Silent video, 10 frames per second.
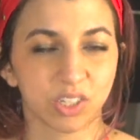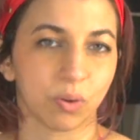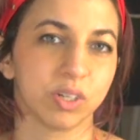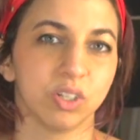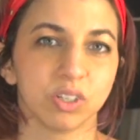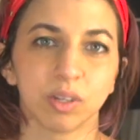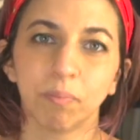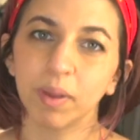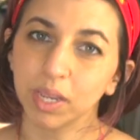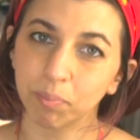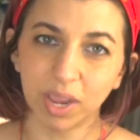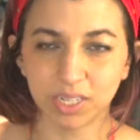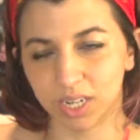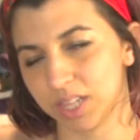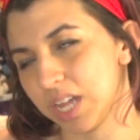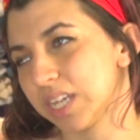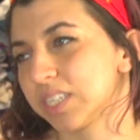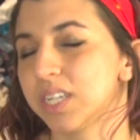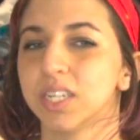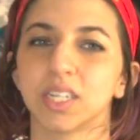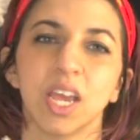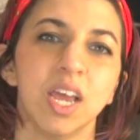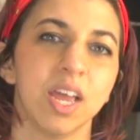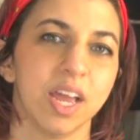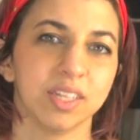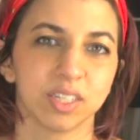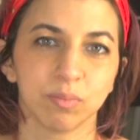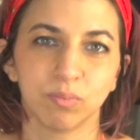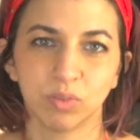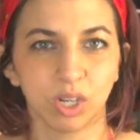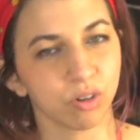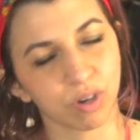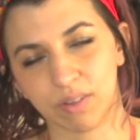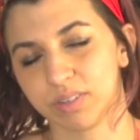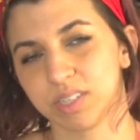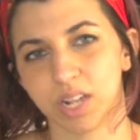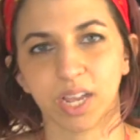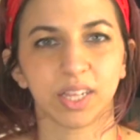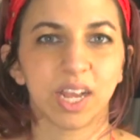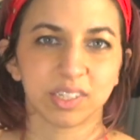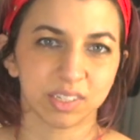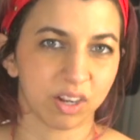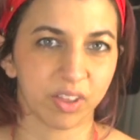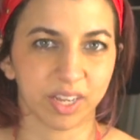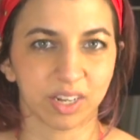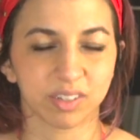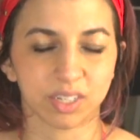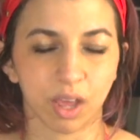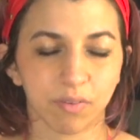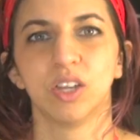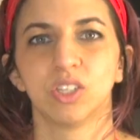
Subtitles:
So I took some painting classes and some, you know, graphic design classes and all that kind of stuff.